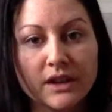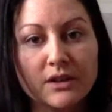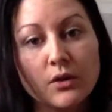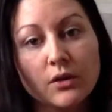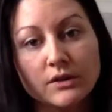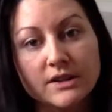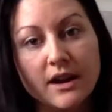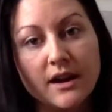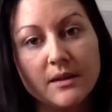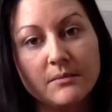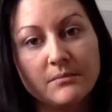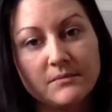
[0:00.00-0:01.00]

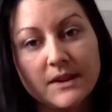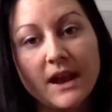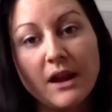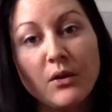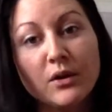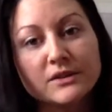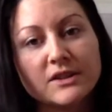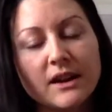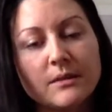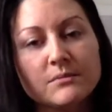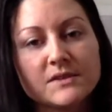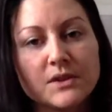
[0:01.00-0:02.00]
at all times.